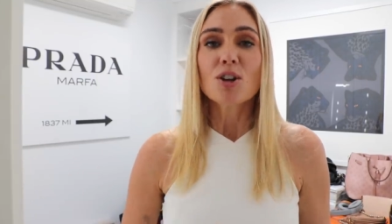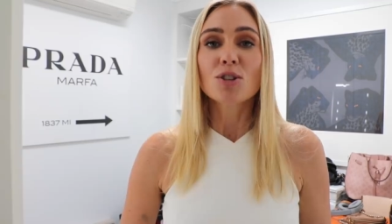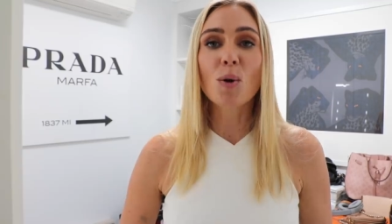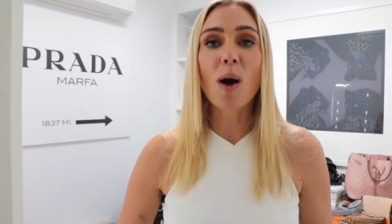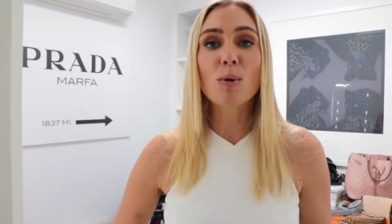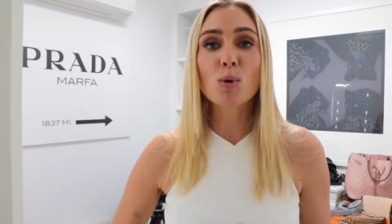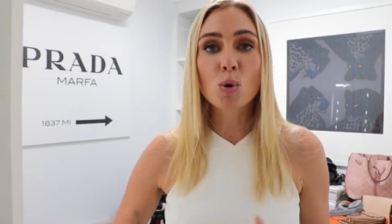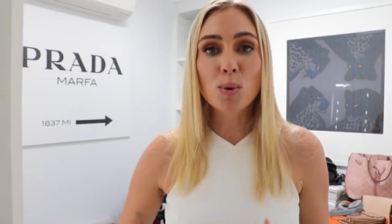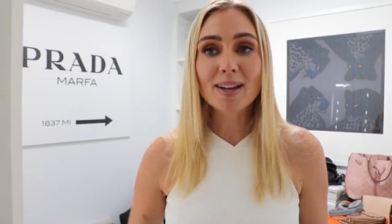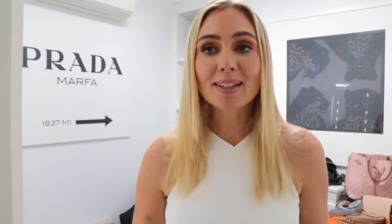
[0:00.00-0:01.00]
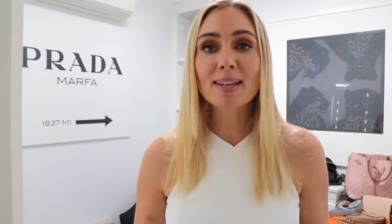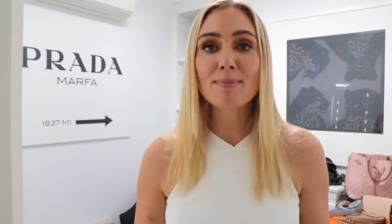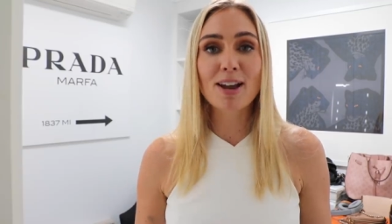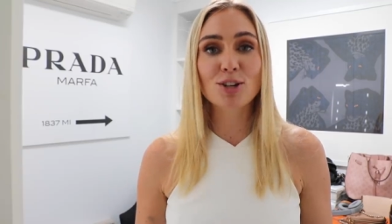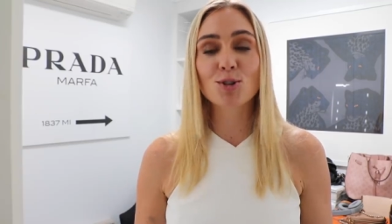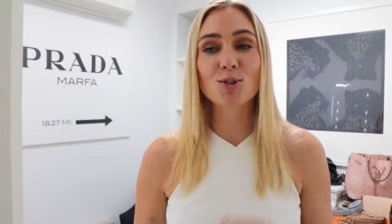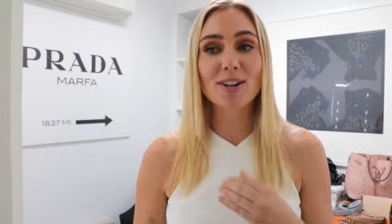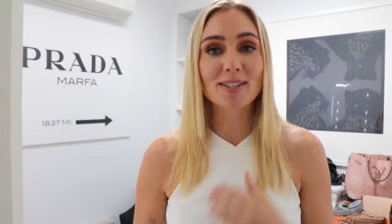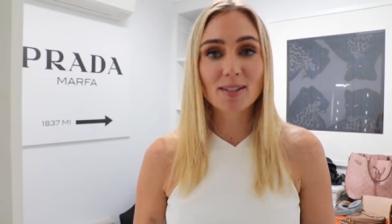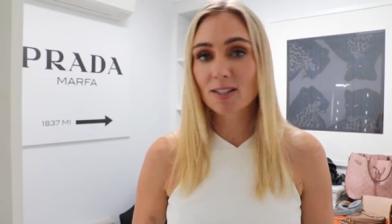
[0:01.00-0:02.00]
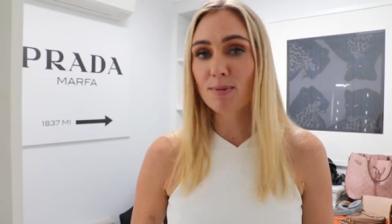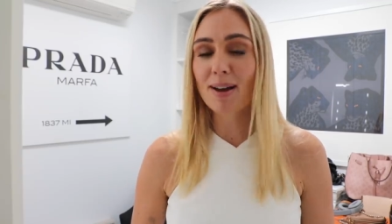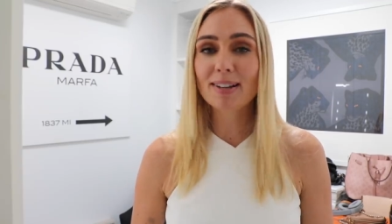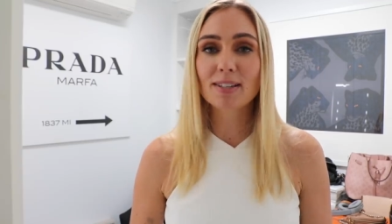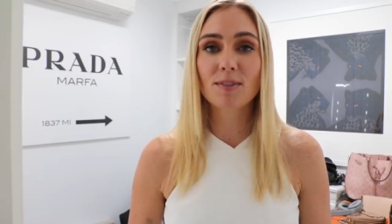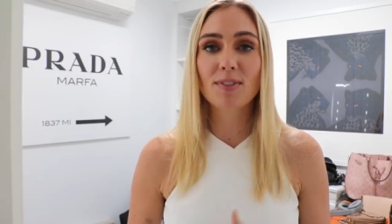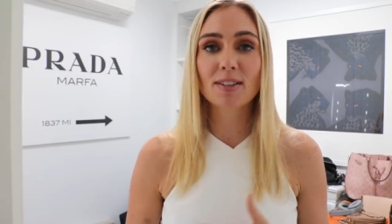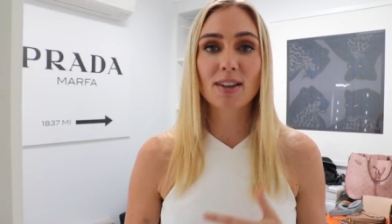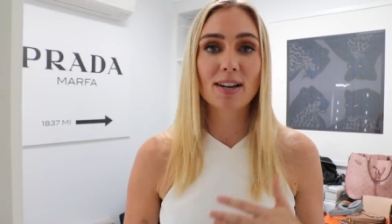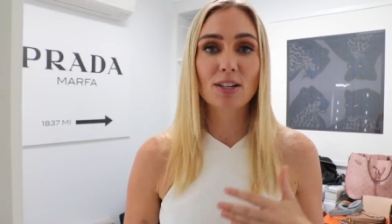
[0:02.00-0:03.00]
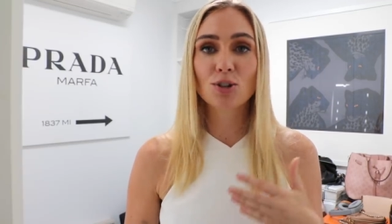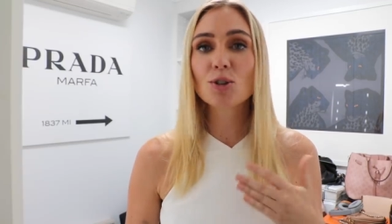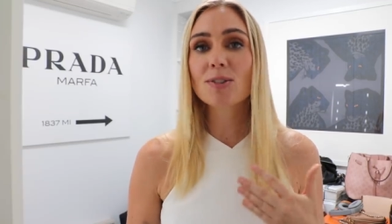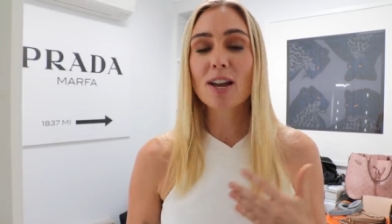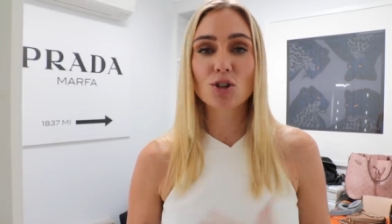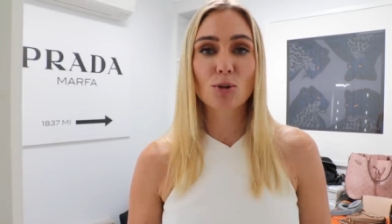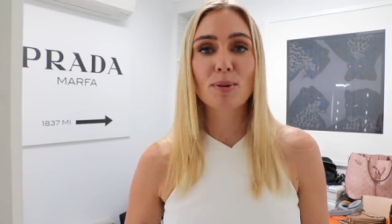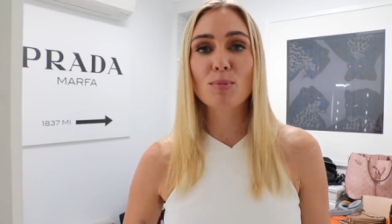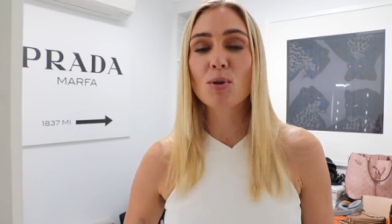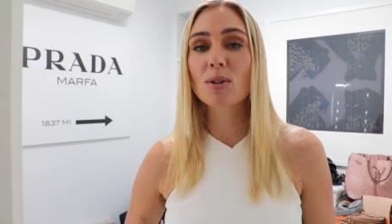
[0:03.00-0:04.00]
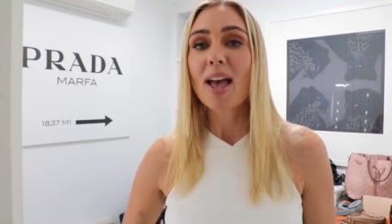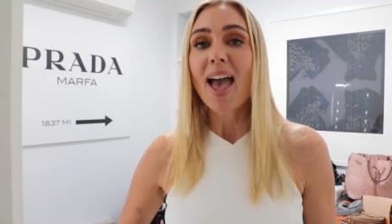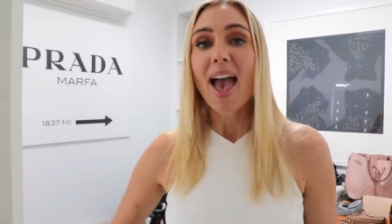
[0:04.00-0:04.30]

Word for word: So I will quickly make sure I stick to my list of things that I need to do in that shopping mall